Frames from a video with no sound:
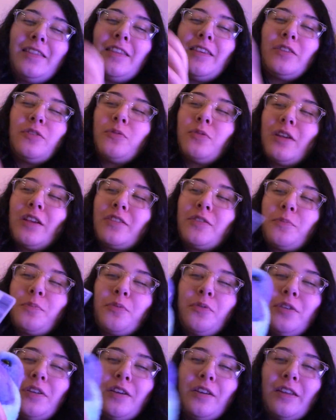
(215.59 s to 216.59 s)
This one has a
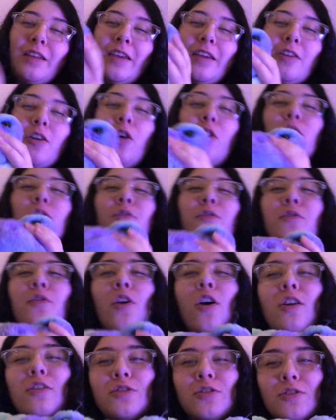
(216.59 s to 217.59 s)
pre-done head. All the
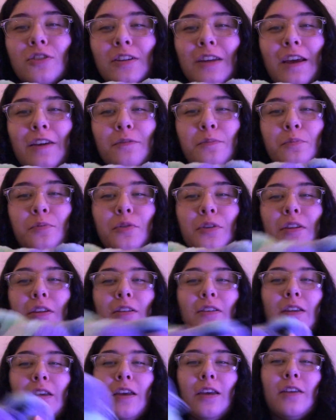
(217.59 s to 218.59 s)
frogs are gonna have
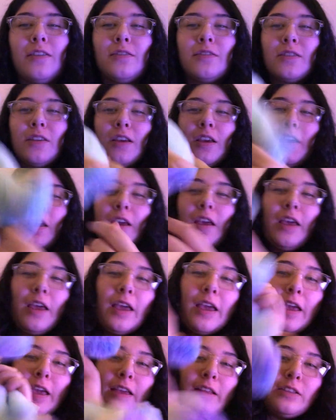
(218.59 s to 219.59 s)
pre-done heads,
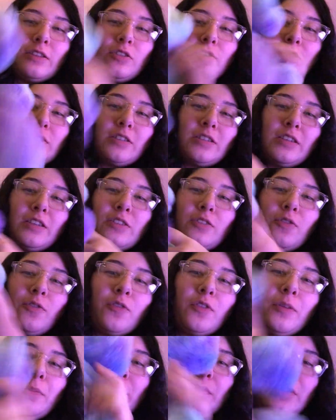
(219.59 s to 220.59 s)
and you can see it's
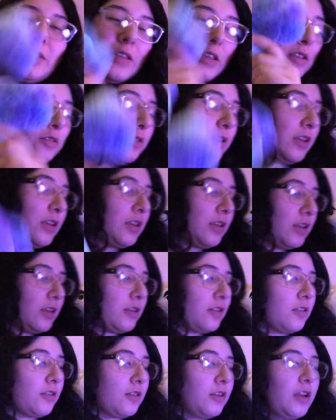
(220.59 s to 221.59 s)
flimsy right
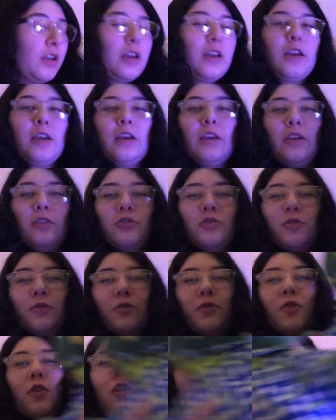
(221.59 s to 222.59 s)
here. Here's a
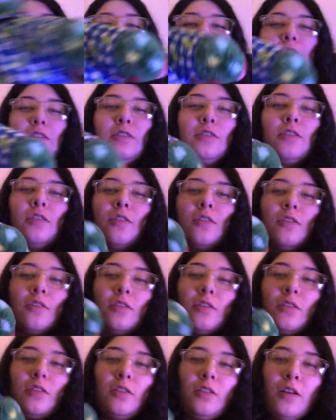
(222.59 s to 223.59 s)
frog in his
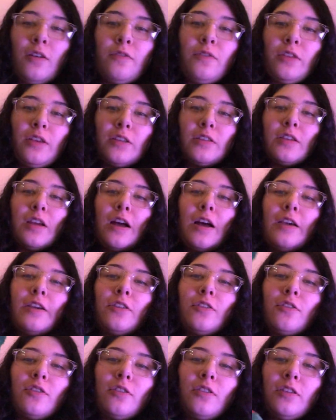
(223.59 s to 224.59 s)
lovely
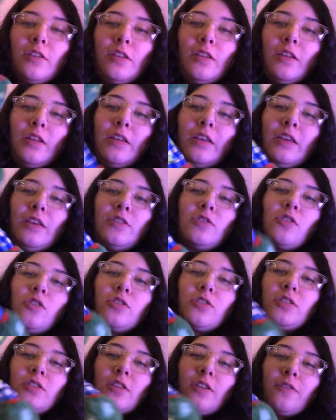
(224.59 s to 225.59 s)
attire. He's all
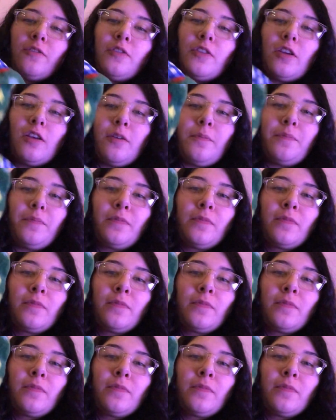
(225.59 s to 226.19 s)
stuffed up.